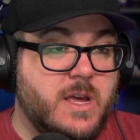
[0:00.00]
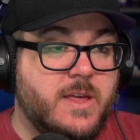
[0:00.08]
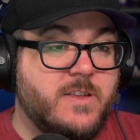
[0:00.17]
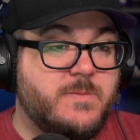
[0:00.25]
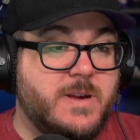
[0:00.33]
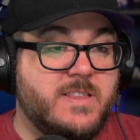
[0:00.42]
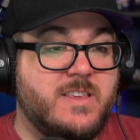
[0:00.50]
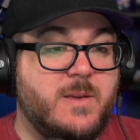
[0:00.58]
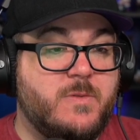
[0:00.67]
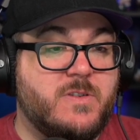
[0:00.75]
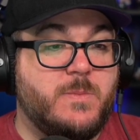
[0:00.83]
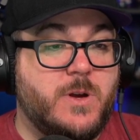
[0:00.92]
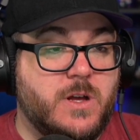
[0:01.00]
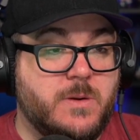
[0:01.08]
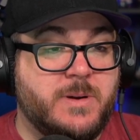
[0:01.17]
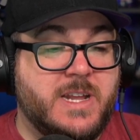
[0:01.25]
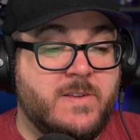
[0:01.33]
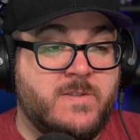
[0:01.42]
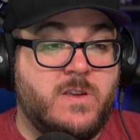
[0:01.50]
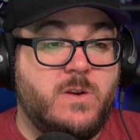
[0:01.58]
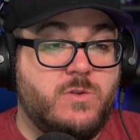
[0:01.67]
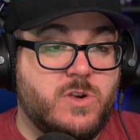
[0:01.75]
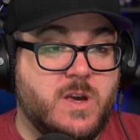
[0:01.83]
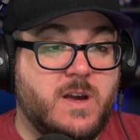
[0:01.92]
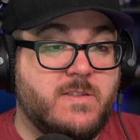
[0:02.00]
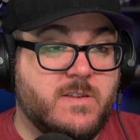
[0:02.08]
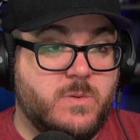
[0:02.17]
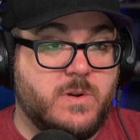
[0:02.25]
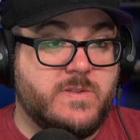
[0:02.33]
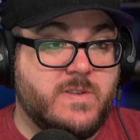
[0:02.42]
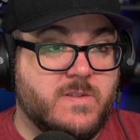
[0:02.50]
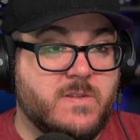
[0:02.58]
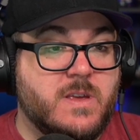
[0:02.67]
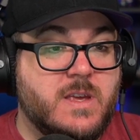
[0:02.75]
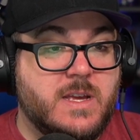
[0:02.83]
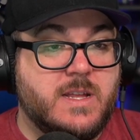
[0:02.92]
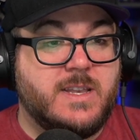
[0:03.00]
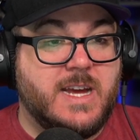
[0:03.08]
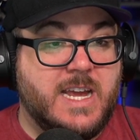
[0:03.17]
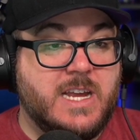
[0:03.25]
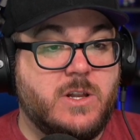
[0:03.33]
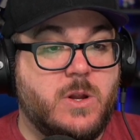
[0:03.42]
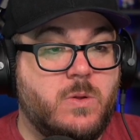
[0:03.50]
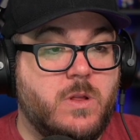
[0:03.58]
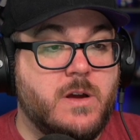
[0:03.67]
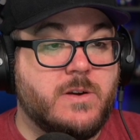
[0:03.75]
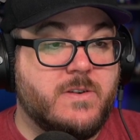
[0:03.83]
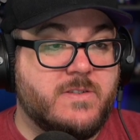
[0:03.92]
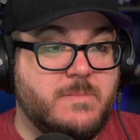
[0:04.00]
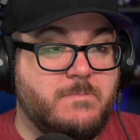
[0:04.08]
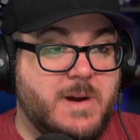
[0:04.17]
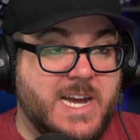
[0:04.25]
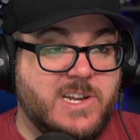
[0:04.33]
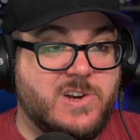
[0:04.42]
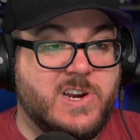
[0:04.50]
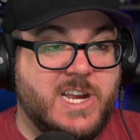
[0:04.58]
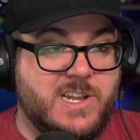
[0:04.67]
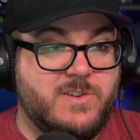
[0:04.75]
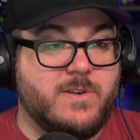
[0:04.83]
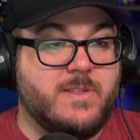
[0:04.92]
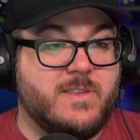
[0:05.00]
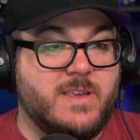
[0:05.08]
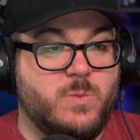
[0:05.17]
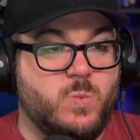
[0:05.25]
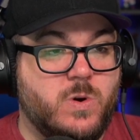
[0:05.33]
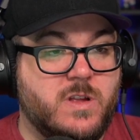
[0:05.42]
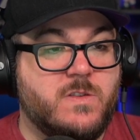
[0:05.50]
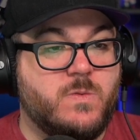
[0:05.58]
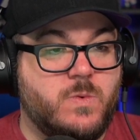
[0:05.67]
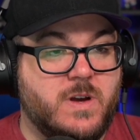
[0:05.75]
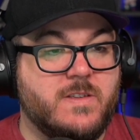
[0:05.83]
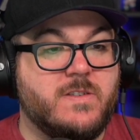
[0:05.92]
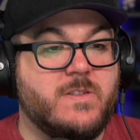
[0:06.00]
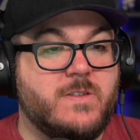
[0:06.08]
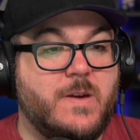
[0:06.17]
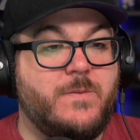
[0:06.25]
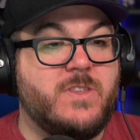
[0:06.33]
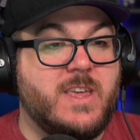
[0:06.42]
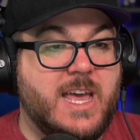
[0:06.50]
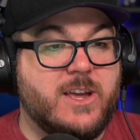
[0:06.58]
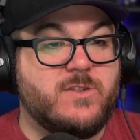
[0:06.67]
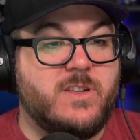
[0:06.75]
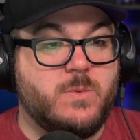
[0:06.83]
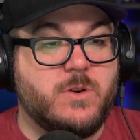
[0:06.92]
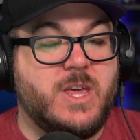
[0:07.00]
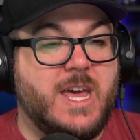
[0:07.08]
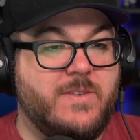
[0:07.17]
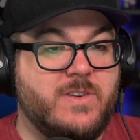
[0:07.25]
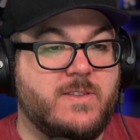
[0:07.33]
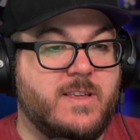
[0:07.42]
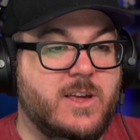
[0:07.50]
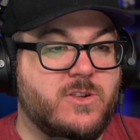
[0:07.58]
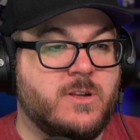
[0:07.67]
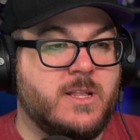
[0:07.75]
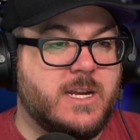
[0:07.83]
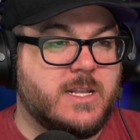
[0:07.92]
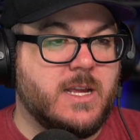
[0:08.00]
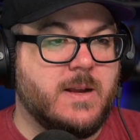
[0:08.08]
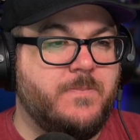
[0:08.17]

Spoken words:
This might seem small, but has huge consequences. Dying no longer is a minor hindrance it once was, and stuff is actually worth having / collecting.